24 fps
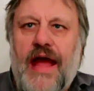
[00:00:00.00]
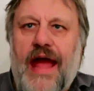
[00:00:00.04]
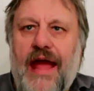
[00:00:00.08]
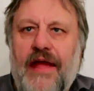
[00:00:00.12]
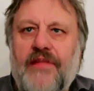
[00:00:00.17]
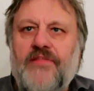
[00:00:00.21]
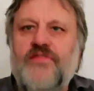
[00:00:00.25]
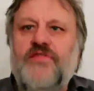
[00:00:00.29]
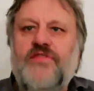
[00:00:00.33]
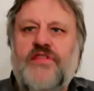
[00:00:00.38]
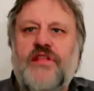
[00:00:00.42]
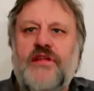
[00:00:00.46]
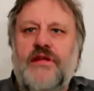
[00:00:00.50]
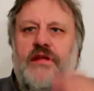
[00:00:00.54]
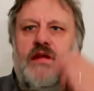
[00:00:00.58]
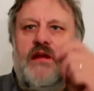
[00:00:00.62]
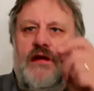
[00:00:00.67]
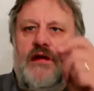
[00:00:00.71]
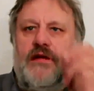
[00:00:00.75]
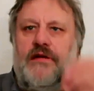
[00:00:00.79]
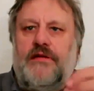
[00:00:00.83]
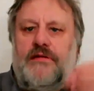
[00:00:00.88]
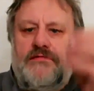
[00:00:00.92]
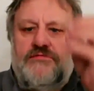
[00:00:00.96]
And
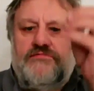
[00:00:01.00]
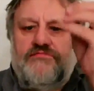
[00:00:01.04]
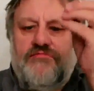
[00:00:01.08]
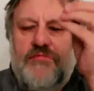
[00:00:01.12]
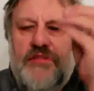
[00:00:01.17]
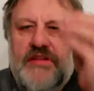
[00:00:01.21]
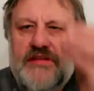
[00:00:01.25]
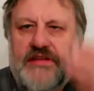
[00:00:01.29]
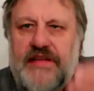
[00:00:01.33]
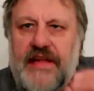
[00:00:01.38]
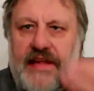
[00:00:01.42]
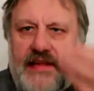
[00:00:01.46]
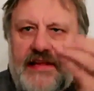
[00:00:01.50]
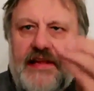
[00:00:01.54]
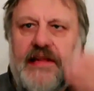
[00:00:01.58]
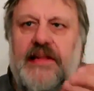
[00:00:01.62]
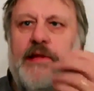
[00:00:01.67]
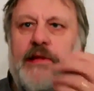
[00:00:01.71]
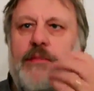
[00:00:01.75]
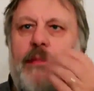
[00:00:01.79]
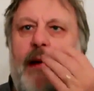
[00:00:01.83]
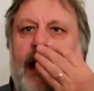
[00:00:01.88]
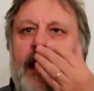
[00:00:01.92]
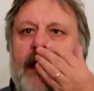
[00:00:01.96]
this
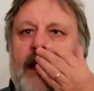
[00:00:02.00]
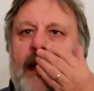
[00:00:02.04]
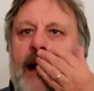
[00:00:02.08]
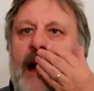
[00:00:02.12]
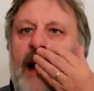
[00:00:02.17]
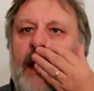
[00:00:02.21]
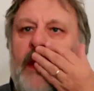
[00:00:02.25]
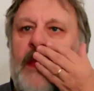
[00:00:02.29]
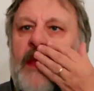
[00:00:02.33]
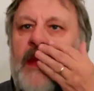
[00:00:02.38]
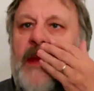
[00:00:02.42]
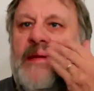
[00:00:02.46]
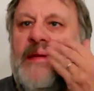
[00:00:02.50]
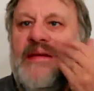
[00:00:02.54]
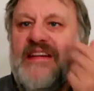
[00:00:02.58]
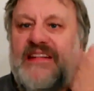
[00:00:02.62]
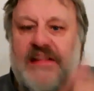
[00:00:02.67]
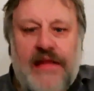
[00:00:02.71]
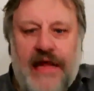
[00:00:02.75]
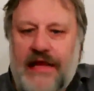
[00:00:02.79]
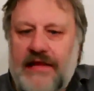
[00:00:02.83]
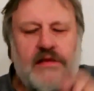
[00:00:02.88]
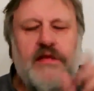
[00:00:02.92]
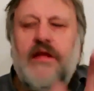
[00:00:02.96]
is why I think
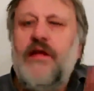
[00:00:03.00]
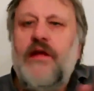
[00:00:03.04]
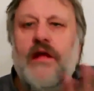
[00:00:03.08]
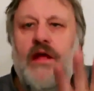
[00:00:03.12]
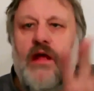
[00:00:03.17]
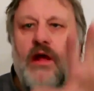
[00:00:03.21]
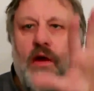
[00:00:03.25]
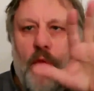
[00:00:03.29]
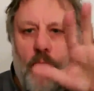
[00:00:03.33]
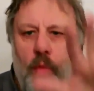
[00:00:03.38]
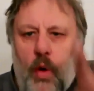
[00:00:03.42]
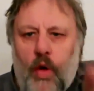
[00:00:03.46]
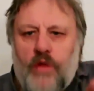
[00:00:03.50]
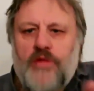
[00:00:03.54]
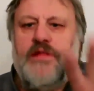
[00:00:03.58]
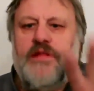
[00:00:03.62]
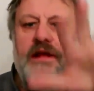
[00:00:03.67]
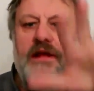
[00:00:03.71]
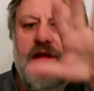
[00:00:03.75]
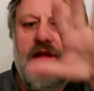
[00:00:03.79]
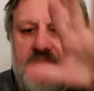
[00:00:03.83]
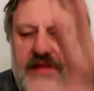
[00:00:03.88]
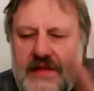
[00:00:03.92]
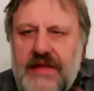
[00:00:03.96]
that
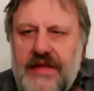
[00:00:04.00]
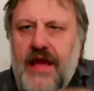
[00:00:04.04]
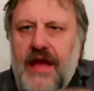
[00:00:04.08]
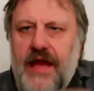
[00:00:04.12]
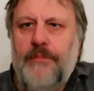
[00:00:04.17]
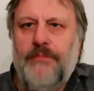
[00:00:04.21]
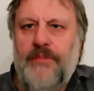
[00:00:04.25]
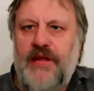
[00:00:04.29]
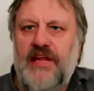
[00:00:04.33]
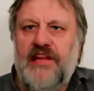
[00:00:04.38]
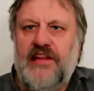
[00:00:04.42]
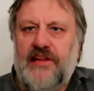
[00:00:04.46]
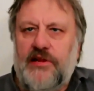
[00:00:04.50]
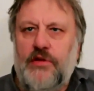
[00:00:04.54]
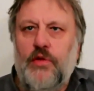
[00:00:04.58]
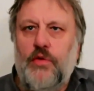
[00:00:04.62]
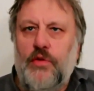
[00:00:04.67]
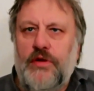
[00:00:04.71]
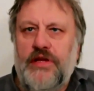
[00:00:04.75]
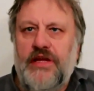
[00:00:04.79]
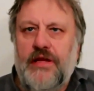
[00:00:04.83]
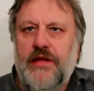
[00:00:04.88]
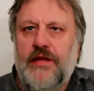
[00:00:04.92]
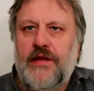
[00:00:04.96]
what DiEM is
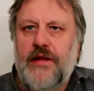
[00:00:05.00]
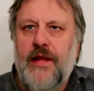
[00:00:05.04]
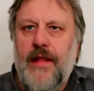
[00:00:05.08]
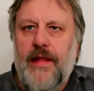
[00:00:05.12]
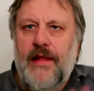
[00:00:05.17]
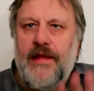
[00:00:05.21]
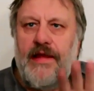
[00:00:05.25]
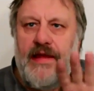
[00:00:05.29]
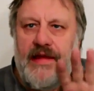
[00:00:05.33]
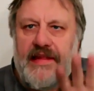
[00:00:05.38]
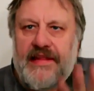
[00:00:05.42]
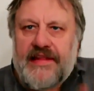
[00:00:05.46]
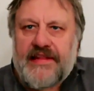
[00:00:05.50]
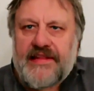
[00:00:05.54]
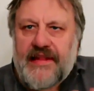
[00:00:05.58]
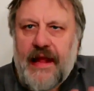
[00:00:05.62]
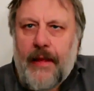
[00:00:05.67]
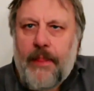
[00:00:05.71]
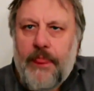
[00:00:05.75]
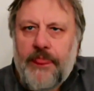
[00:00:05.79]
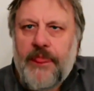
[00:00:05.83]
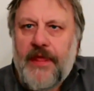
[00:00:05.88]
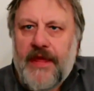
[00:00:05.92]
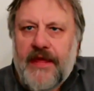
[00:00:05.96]
doing is
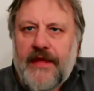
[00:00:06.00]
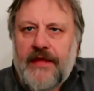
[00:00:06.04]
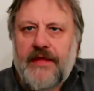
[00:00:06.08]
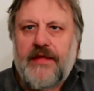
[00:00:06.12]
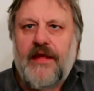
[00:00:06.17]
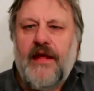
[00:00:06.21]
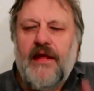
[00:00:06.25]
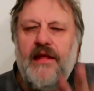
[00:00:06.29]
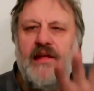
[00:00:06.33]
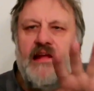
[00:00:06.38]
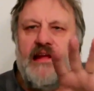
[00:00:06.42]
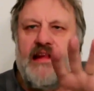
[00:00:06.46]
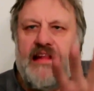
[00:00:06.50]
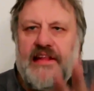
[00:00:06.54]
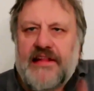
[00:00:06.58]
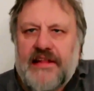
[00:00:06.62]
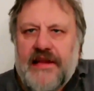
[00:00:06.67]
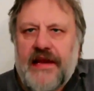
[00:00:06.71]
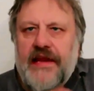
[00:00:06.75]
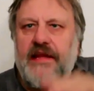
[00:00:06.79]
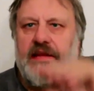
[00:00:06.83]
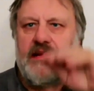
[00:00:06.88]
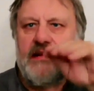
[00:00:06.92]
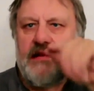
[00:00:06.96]
something
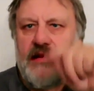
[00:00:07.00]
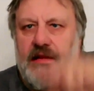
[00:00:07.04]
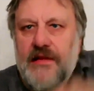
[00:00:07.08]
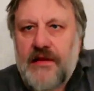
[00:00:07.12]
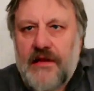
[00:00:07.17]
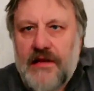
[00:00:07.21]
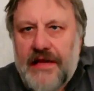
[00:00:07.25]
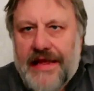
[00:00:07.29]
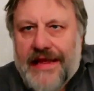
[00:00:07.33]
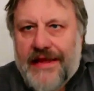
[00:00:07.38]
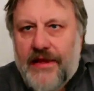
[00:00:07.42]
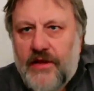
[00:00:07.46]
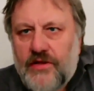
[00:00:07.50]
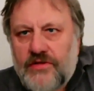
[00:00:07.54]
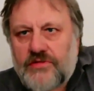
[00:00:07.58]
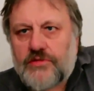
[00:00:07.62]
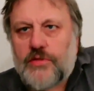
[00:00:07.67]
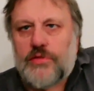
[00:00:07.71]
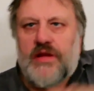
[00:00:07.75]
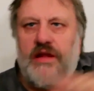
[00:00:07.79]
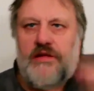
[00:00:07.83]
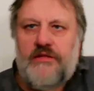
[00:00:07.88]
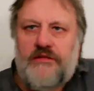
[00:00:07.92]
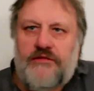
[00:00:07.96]
strictly linked
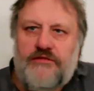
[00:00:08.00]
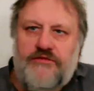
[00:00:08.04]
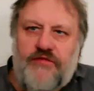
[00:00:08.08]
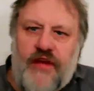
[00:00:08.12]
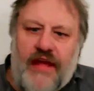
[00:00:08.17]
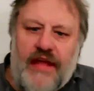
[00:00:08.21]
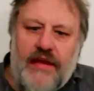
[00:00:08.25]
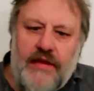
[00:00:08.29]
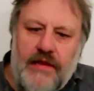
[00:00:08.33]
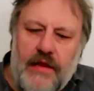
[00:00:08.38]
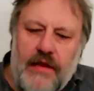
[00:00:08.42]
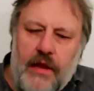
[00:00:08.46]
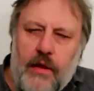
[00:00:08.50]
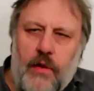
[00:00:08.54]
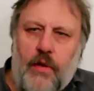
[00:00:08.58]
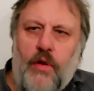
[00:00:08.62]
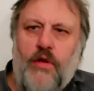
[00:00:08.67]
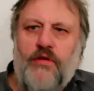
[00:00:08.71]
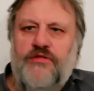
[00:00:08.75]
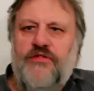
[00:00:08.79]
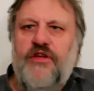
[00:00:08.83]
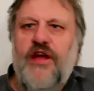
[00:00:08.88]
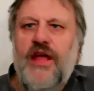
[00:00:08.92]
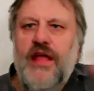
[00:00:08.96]
to the failure
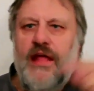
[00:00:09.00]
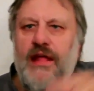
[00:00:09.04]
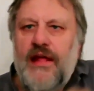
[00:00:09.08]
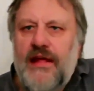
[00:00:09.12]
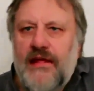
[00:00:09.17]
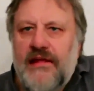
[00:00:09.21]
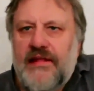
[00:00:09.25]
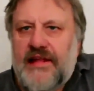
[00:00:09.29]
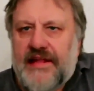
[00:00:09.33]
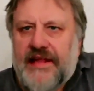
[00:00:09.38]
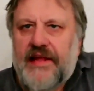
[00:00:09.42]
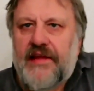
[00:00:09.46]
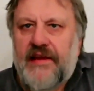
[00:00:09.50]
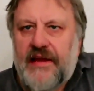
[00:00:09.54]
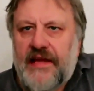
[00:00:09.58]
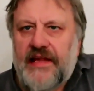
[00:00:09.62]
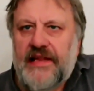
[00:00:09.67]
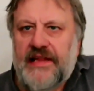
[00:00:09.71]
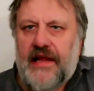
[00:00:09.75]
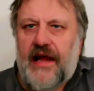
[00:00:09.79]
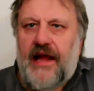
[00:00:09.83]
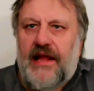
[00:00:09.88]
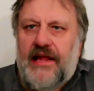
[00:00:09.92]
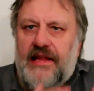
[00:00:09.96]
of
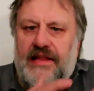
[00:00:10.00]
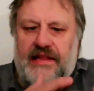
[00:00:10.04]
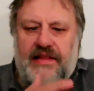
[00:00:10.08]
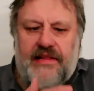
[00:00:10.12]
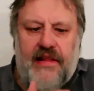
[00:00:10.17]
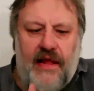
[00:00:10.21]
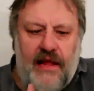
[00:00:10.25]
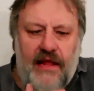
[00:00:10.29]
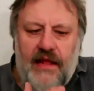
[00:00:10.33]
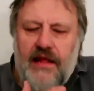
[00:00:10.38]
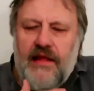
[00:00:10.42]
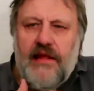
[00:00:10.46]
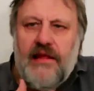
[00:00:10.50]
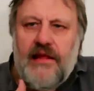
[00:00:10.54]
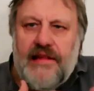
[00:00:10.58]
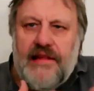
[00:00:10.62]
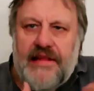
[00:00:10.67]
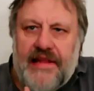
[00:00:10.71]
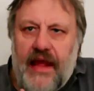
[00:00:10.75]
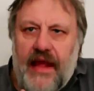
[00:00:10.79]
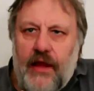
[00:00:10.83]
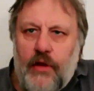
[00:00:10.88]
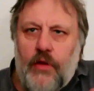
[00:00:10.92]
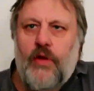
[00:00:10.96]
Syriza as the
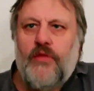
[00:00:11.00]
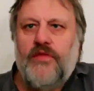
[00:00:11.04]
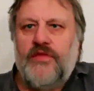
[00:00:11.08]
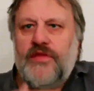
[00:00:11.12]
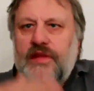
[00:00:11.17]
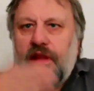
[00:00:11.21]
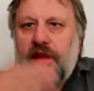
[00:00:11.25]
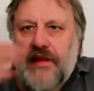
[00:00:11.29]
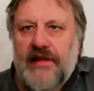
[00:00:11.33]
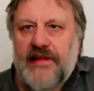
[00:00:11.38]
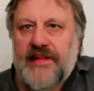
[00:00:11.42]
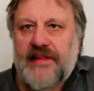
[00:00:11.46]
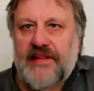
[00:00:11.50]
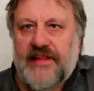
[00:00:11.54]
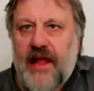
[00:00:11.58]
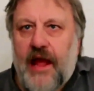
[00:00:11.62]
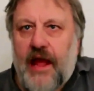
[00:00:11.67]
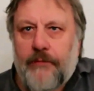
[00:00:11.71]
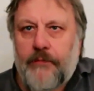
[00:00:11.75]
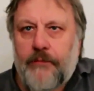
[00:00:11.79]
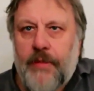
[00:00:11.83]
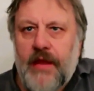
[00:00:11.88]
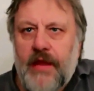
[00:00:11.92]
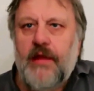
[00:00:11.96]
second
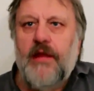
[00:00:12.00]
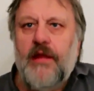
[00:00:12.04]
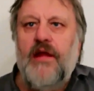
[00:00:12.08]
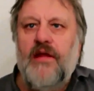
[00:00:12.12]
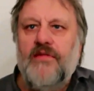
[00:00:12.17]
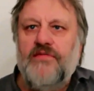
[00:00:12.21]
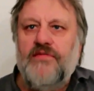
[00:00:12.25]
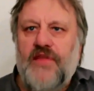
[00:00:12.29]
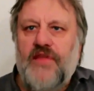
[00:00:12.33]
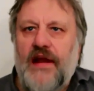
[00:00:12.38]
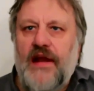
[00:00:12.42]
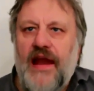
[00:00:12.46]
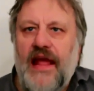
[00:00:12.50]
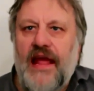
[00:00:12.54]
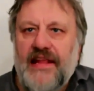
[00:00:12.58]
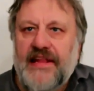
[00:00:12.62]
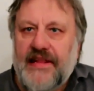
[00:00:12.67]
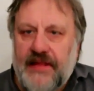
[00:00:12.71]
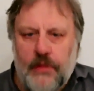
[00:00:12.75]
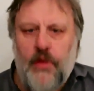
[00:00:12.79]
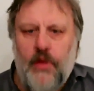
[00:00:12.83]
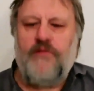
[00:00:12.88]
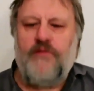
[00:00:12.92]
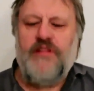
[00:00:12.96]
step. The
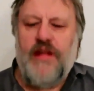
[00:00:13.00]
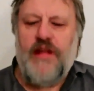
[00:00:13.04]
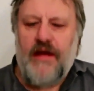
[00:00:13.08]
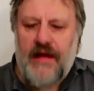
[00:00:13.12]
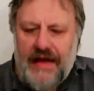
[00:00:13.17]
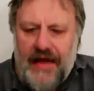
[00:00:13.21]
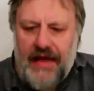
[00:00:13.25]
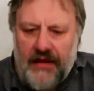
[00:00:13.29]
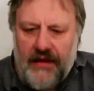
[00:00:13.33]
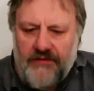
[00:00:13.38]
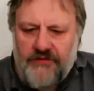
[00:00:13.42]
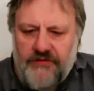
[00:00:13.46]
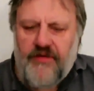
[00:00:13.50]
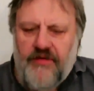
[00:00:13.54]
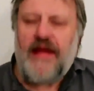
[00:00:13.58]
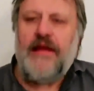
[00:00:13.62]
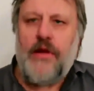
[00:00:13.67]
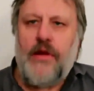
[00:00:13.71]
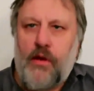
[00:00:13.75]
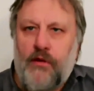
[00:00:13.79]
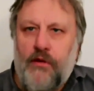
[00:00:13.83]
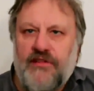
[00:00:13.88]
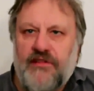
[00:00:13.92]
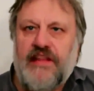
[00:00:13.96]
lesson of the, again,
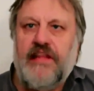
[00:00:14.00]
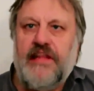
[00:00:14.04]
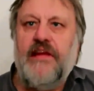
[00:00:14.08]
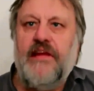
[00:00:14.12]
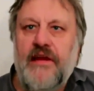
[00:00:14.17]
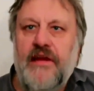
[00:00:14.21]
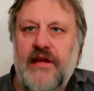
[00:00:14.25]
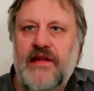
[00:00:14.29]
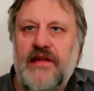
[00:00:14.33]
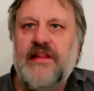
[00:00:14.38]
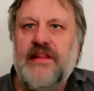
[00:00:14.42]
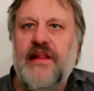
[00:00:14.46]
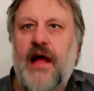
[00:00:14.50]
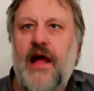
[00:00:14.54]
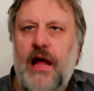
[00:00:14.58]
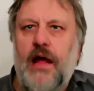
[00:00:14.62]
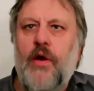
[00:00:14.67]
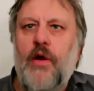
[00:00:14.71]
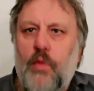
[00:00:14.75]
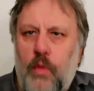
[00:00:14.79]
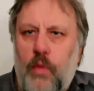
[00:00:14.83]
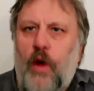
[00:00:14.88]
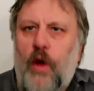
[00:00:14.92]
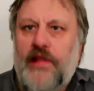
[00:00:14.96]
failure of
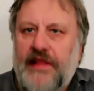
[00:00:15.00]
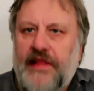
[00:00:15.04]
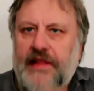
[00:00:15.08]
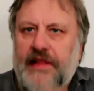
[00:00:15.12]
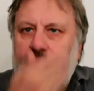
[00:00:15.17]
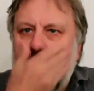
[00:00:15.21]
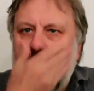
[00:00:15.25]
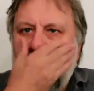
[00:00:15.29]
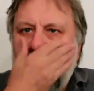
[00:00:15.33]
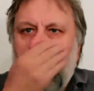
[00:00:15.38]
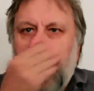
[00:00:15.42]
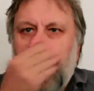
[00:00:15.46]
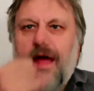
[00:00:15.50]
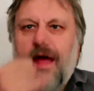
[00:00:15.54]
Syriza was